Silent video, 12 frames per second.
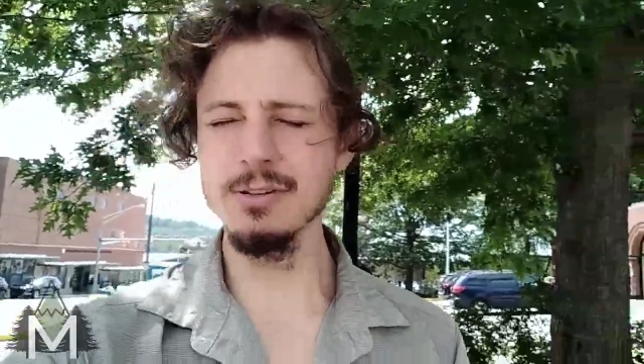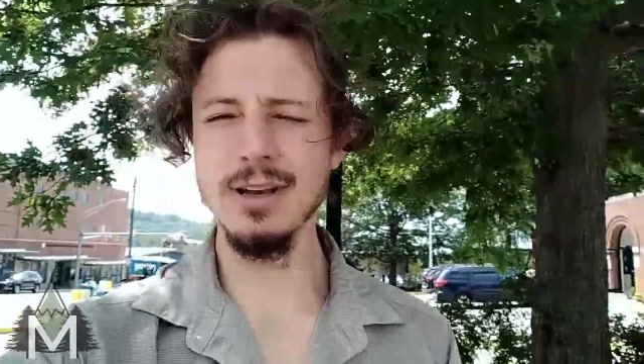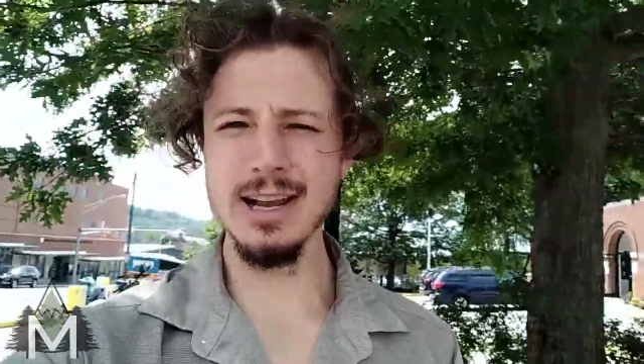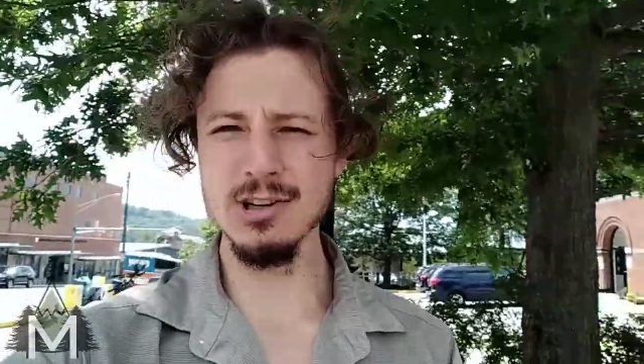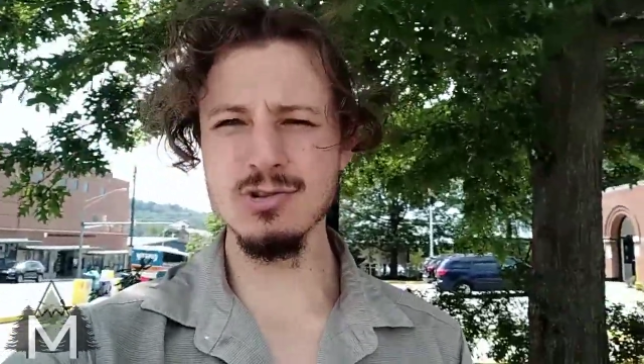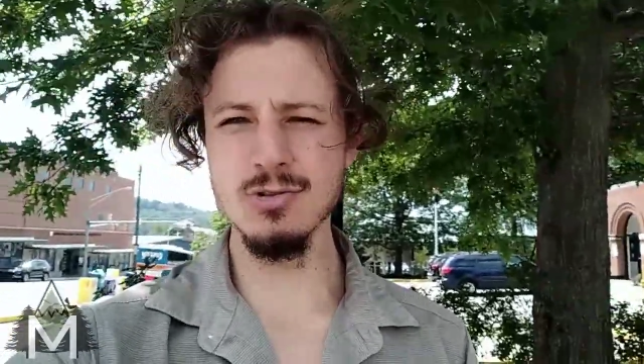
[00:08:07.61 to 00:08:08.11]

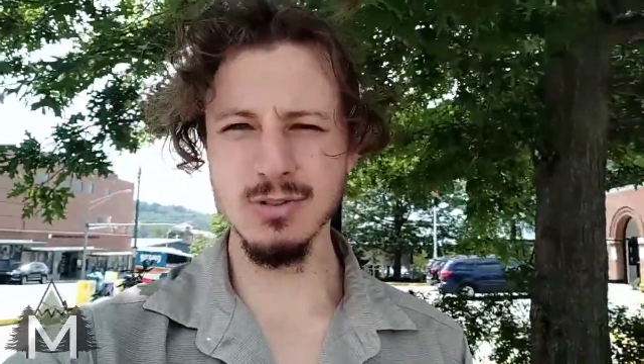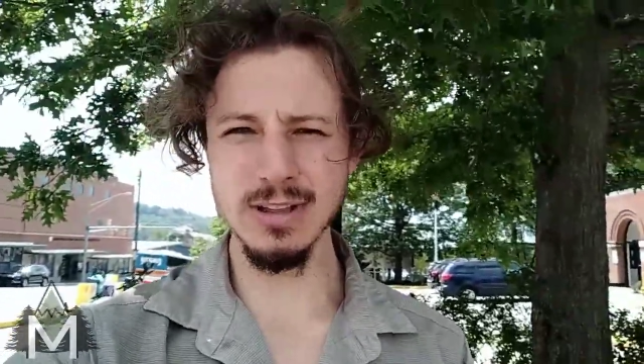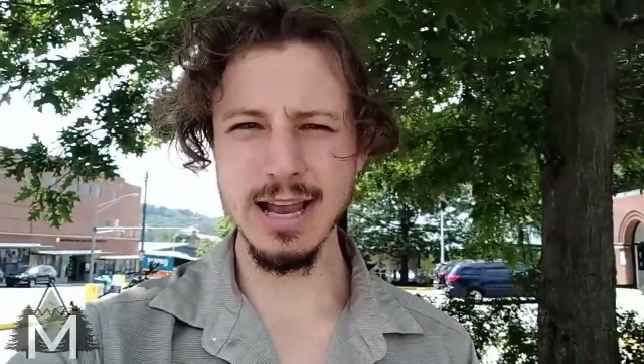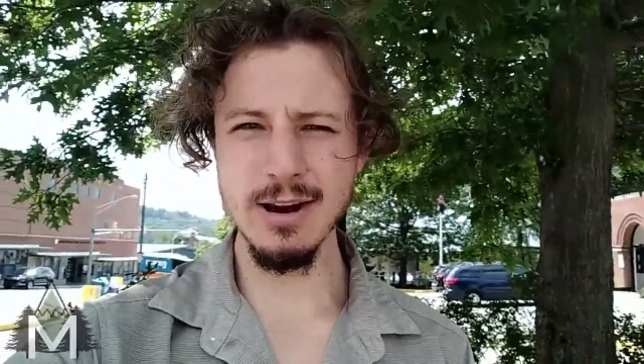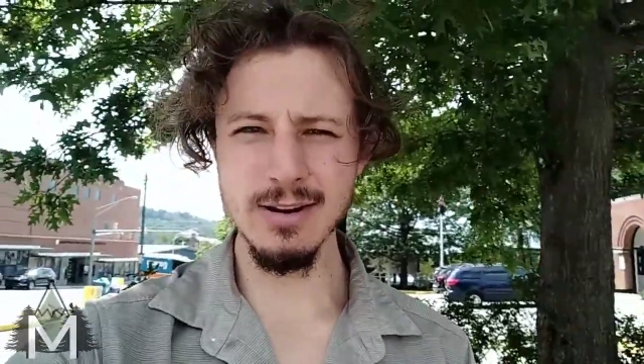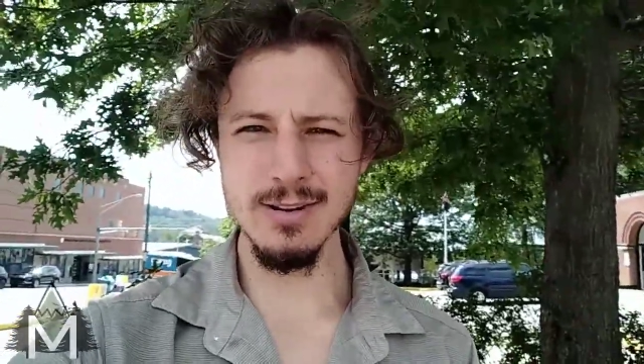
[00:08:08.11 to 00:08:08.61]
extra
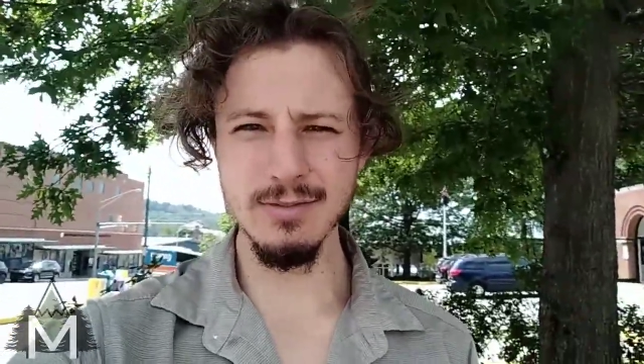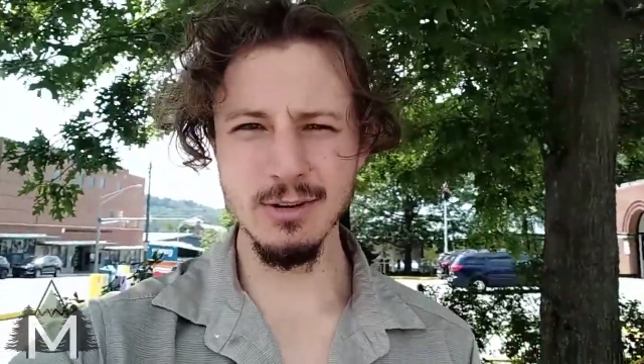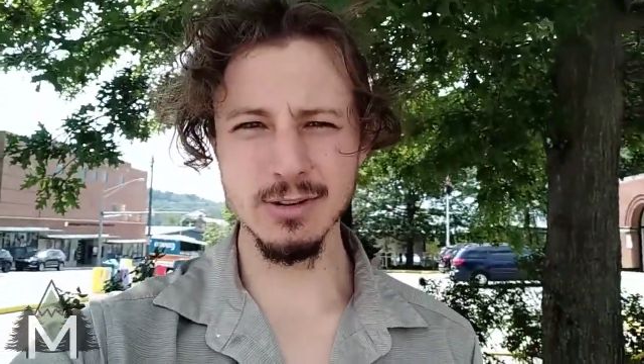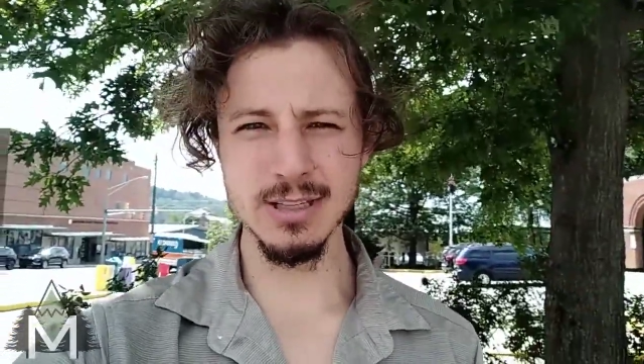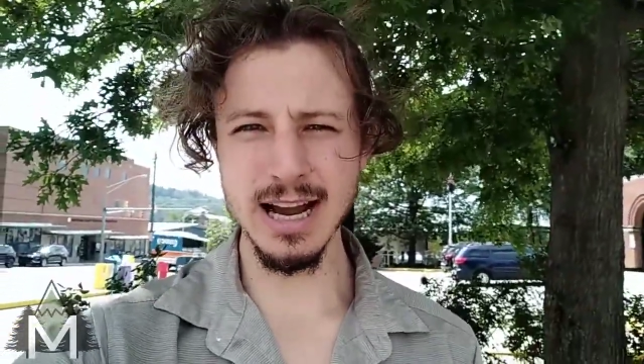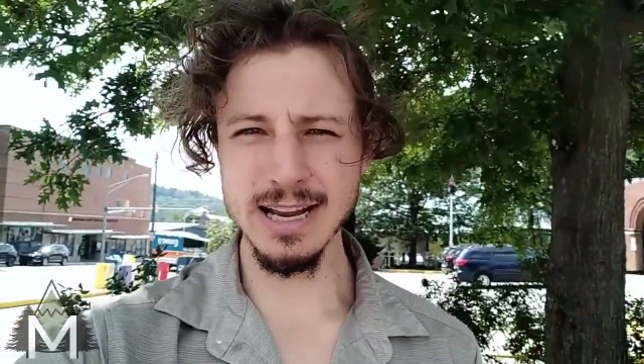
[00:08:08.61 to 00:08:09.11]
layer if
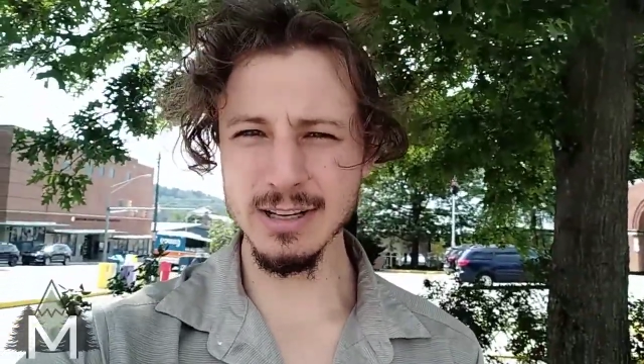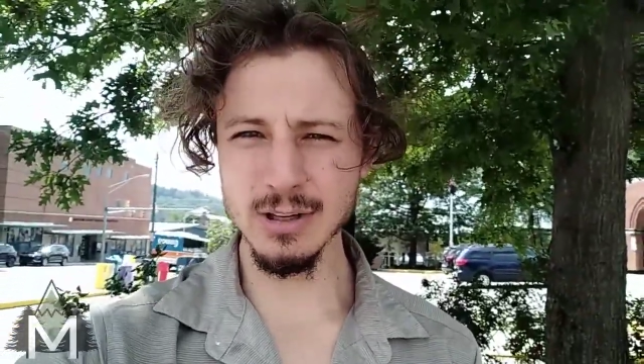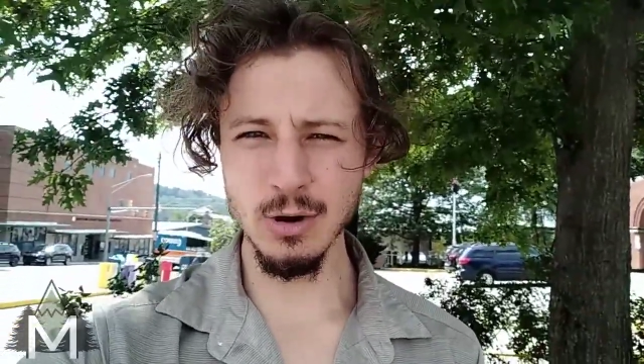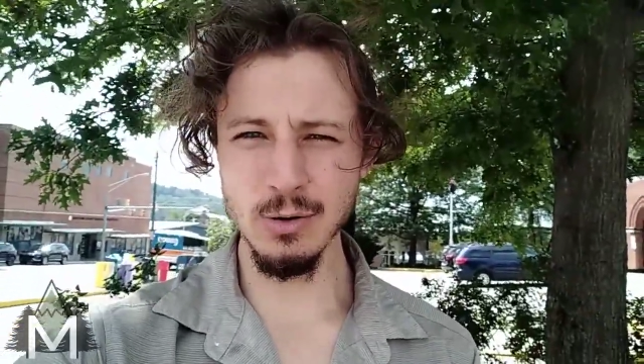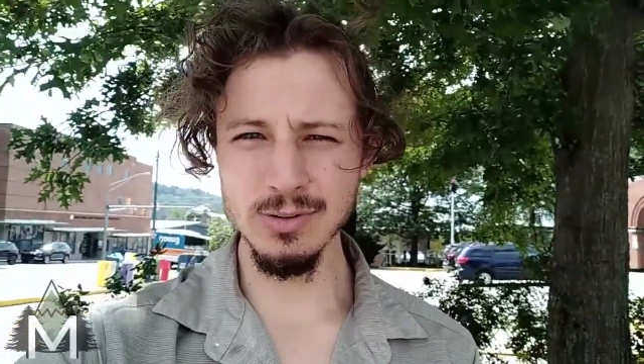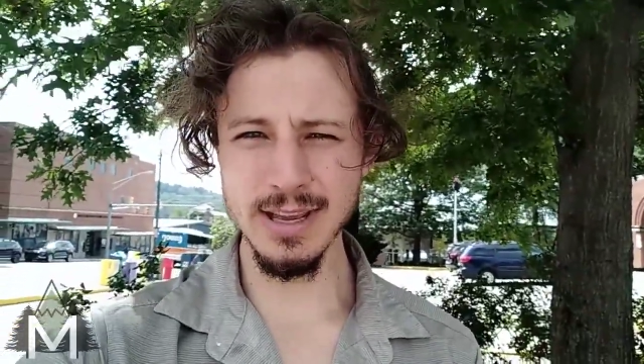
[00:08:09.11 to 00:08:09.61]
you're kind of
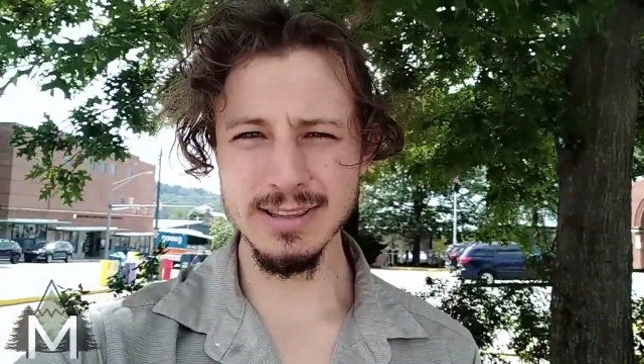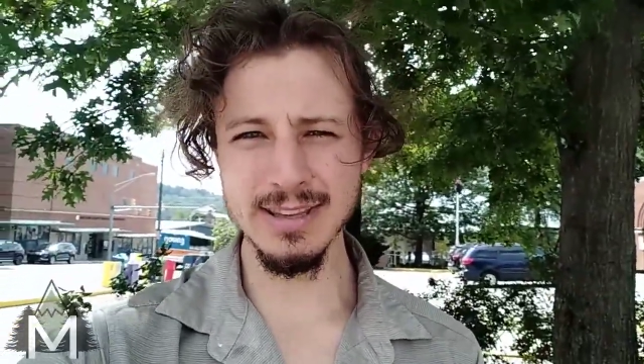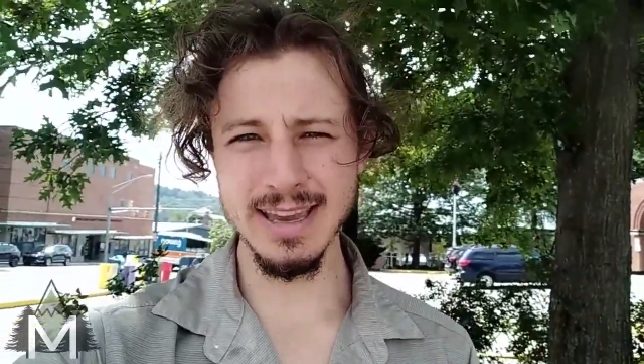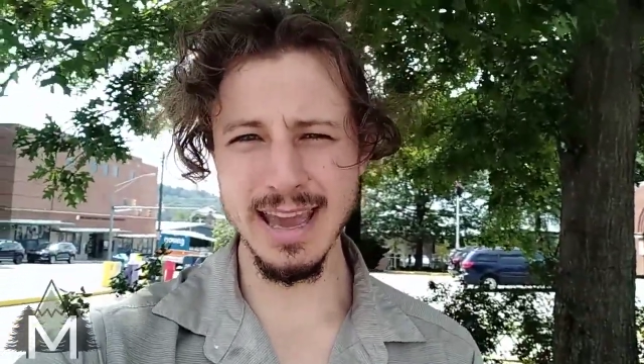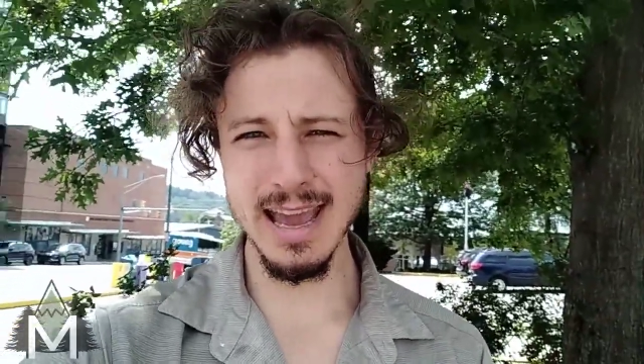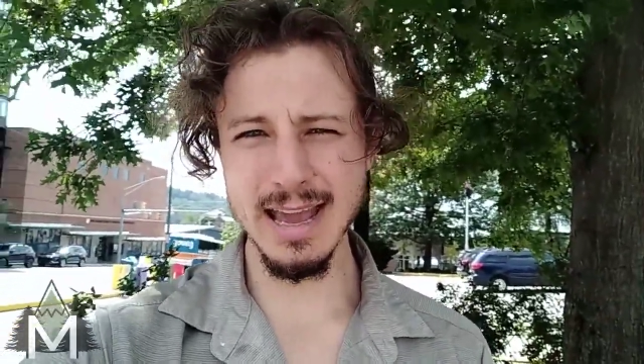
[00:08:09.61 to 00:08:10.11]
cold at the
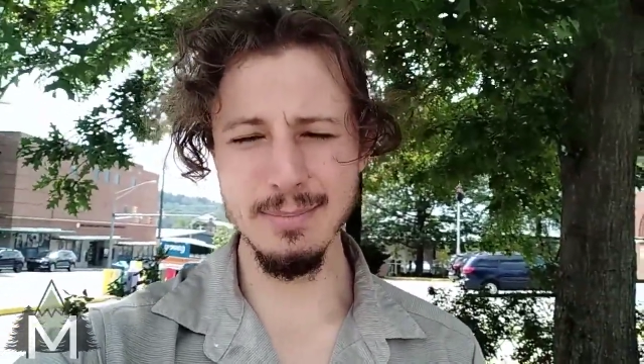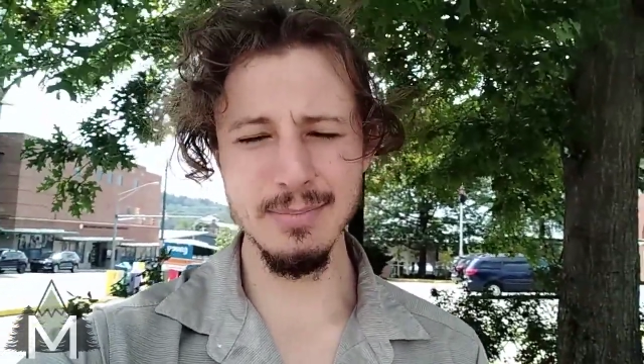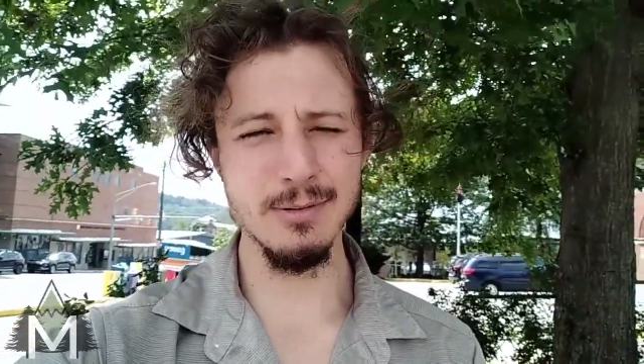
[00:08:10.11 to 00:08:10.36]
camp,